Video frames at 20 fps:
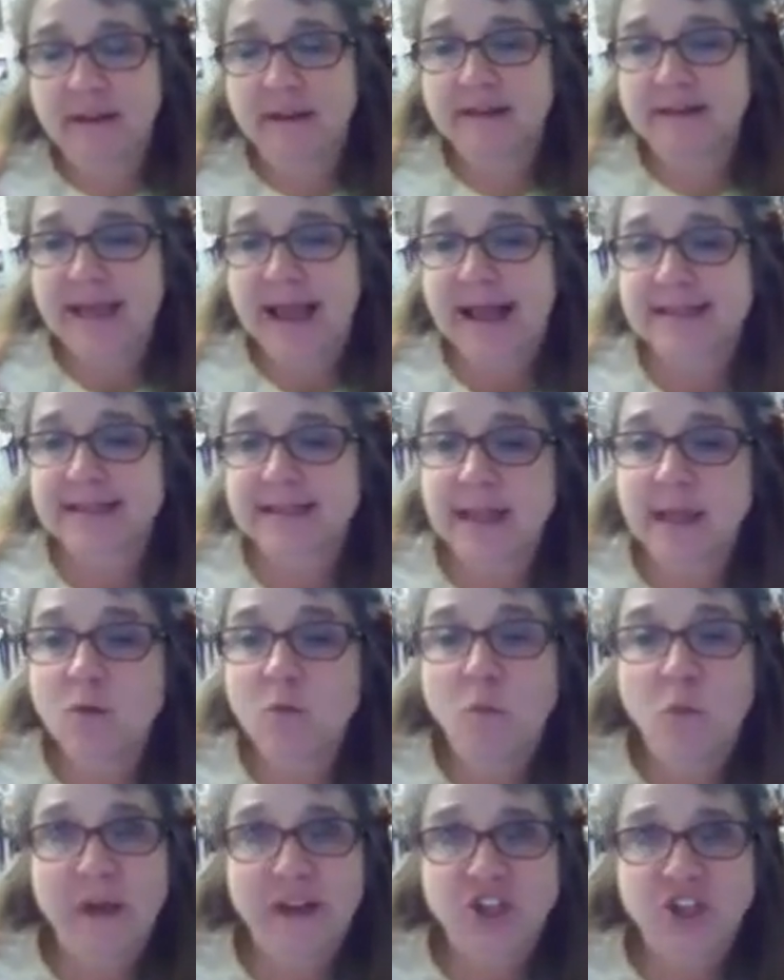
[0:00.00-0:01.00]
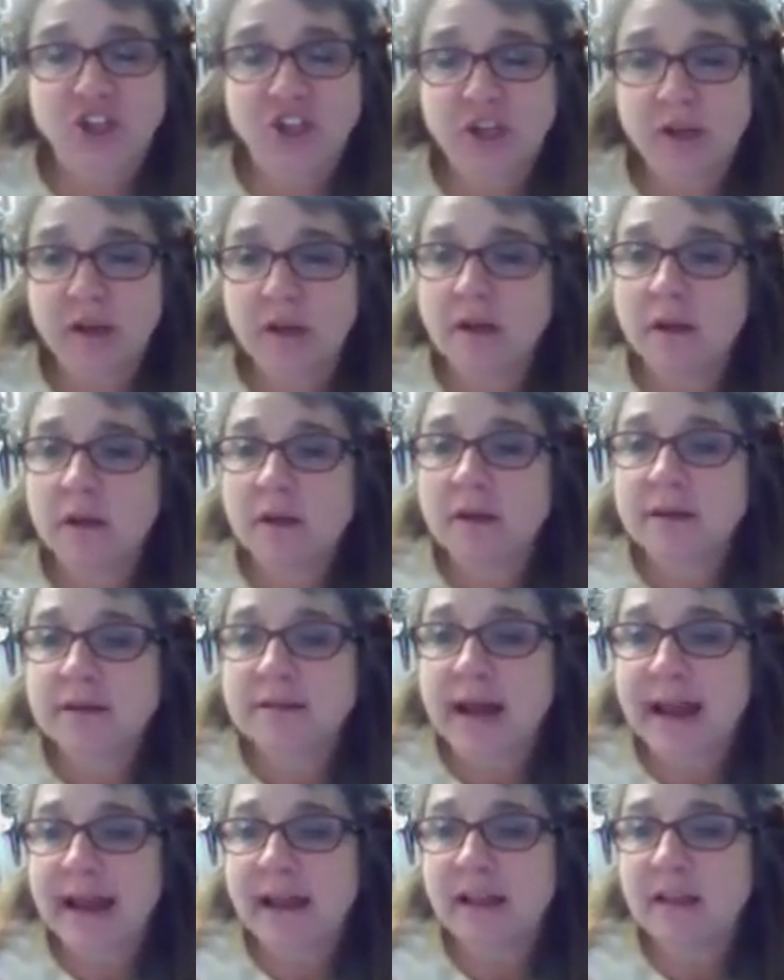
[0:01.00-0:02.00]
it's asking which
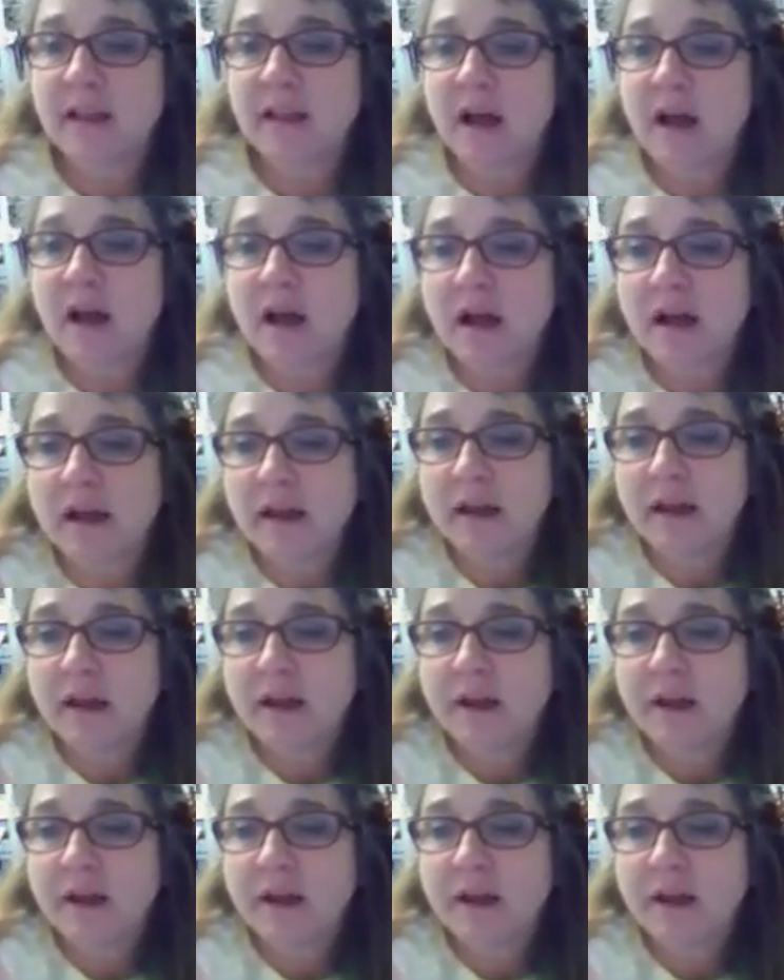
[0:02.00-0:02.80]
dialogue,